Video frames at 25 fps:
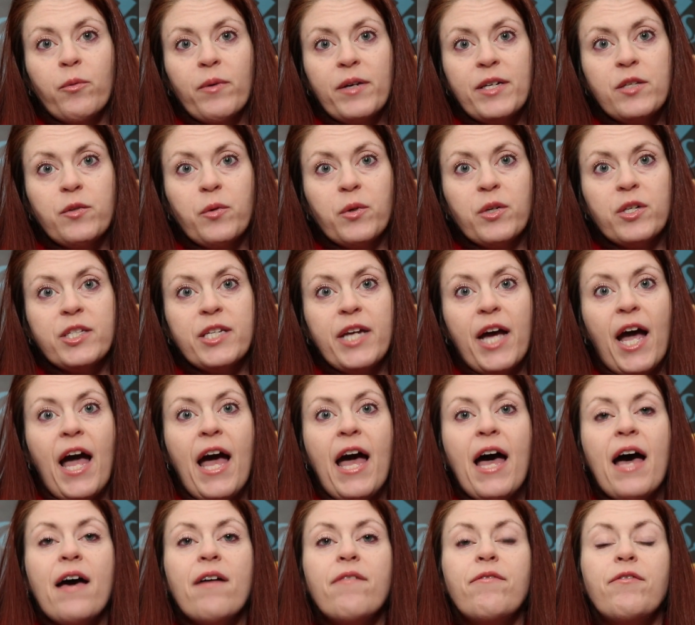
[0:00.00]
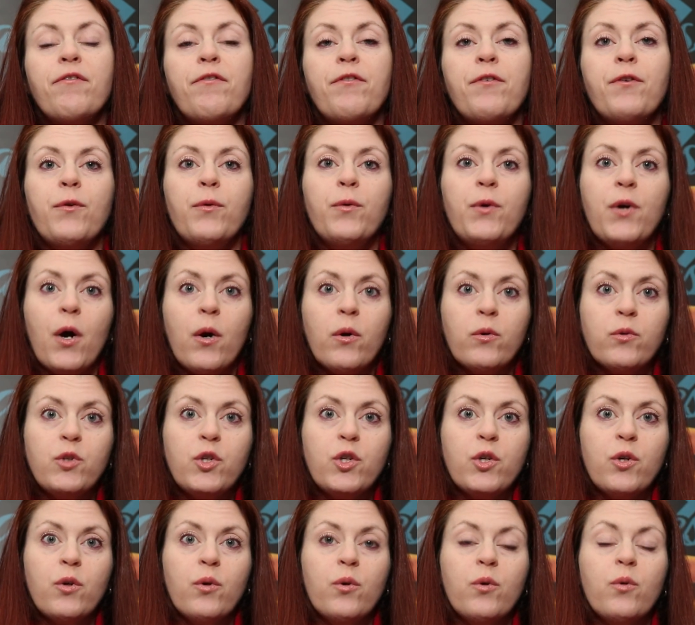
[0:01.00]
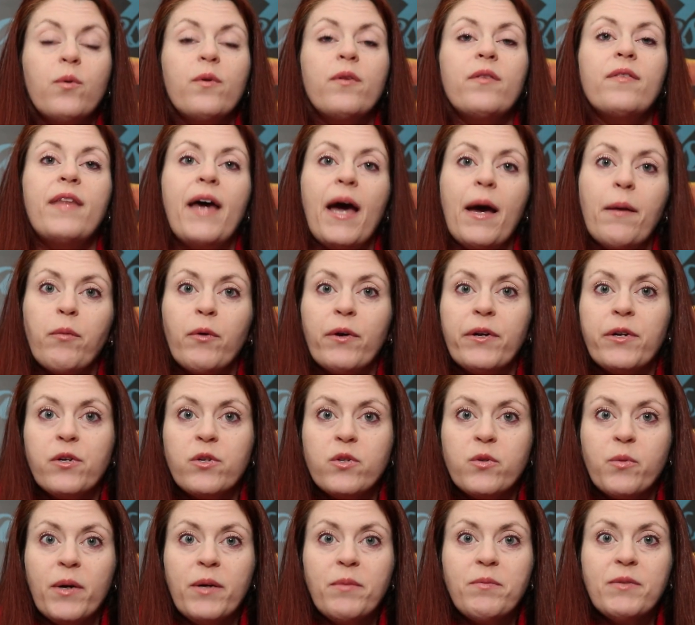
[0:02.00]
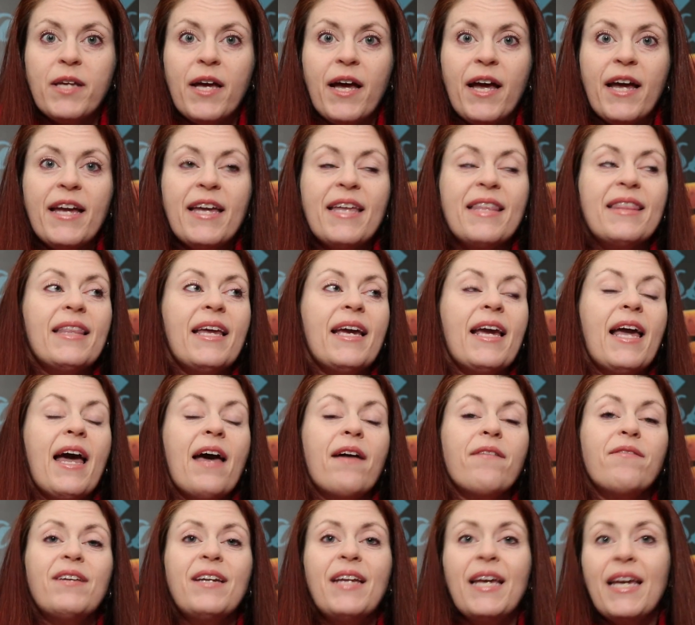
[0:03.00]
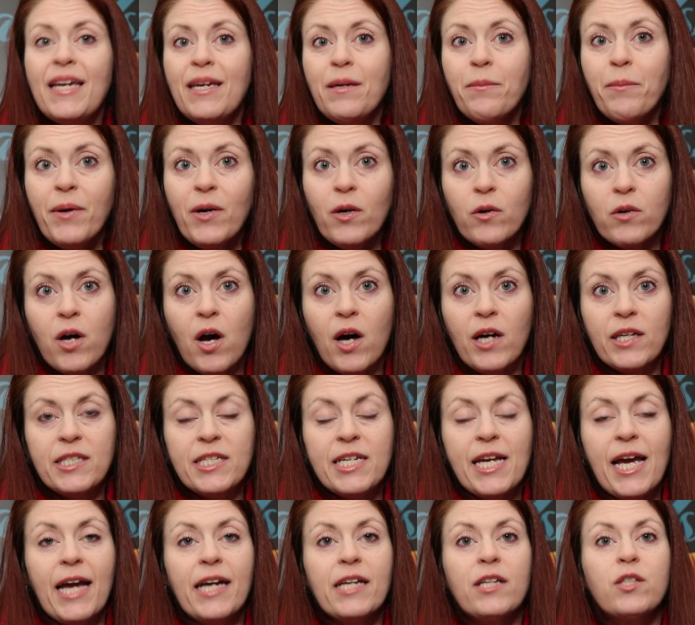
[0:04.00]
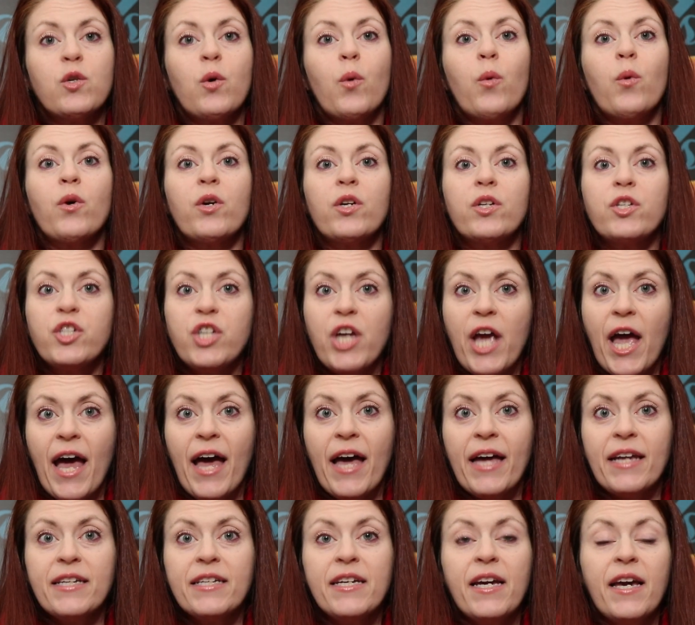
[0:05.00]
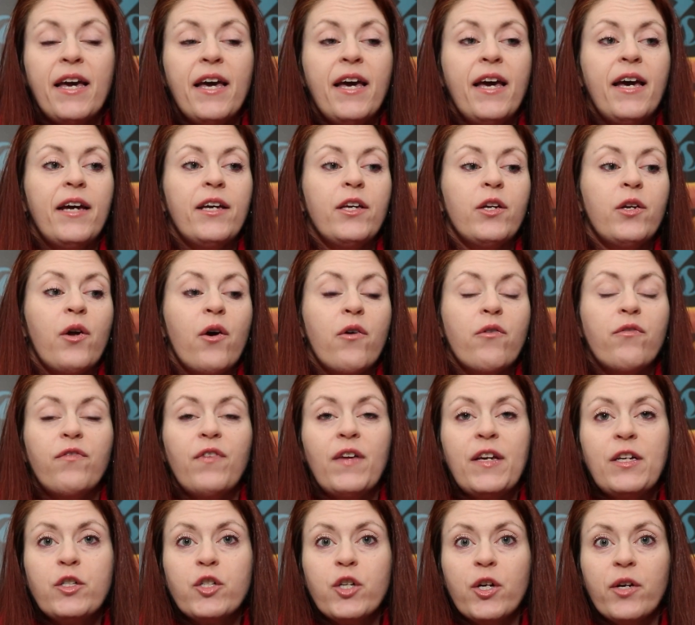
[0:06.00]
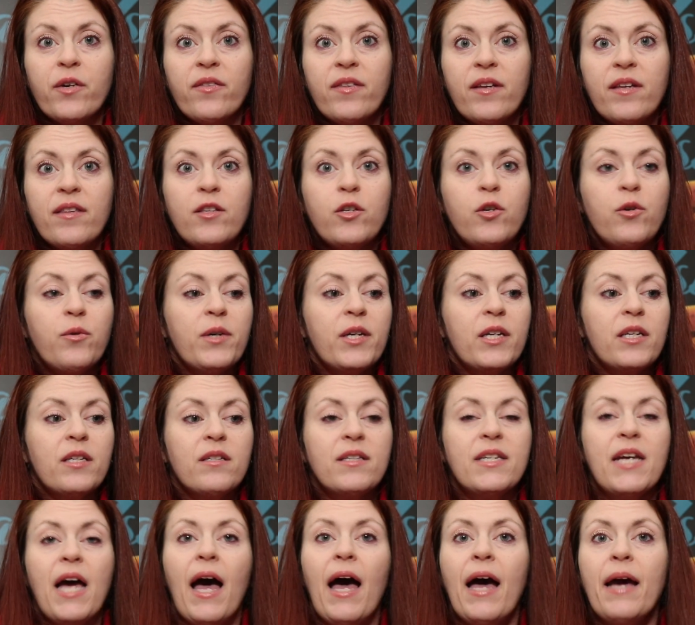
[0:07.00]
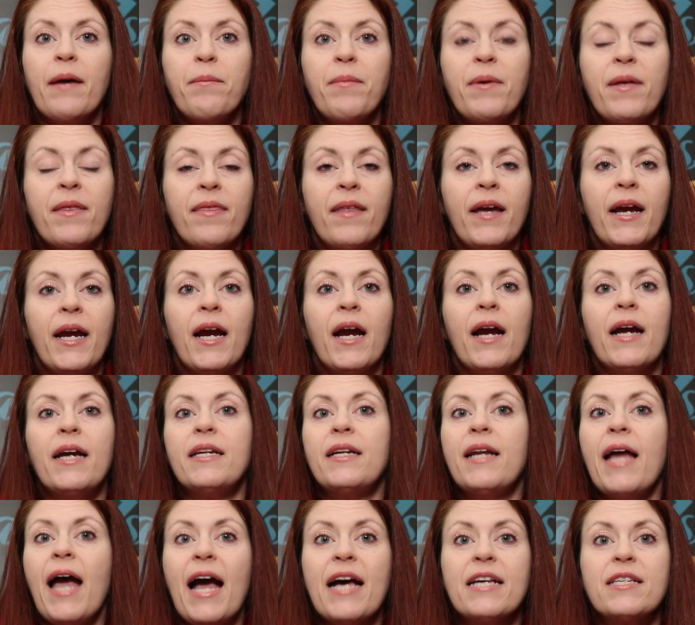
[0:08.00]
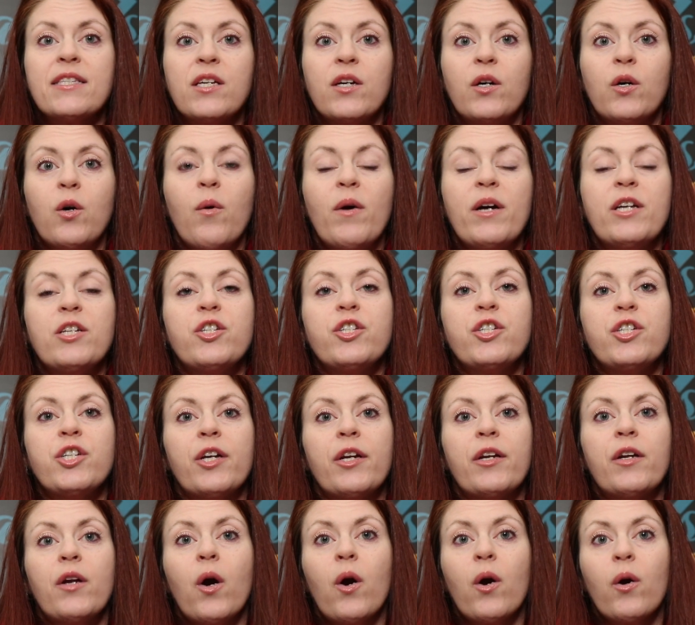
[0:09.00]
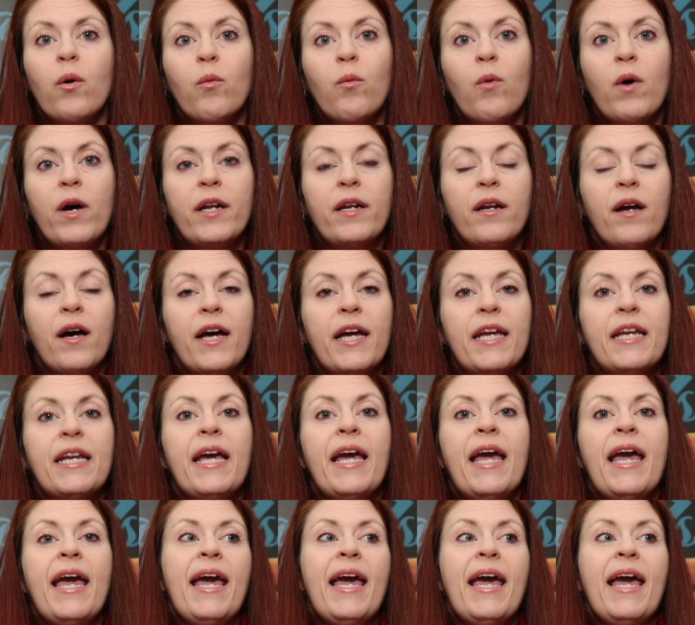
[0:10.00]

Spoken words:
resource to have. If you go to that breeder's website and they have an email contact or a chat, feature that you can type in there and ask a question or whatnot.